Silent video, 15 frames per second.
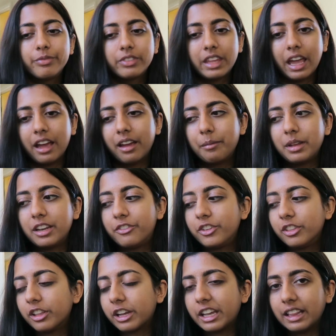yeah, I mean, if
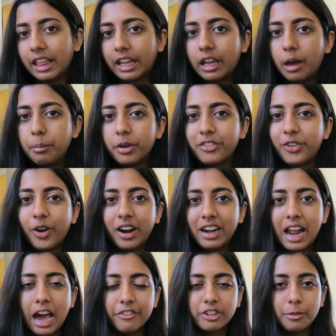you look at like a before and
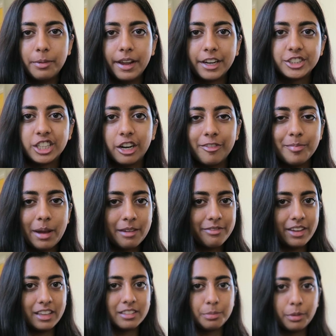after picture of my
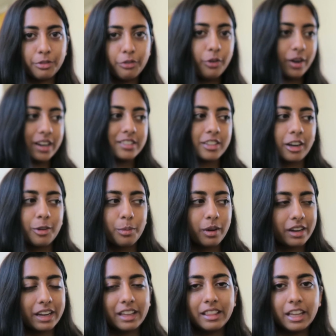face before I started
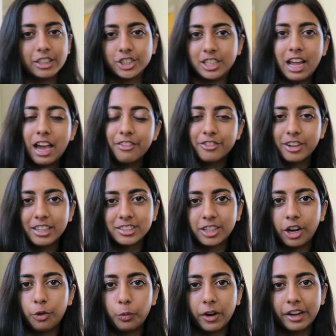working at LUSH and after I
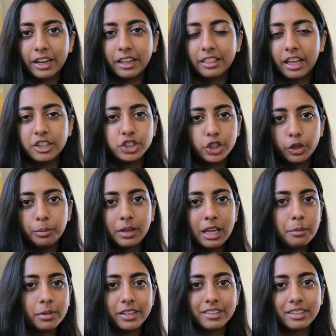started working at LUSH, you'd be
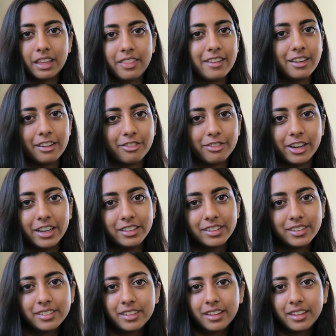able to see the difference.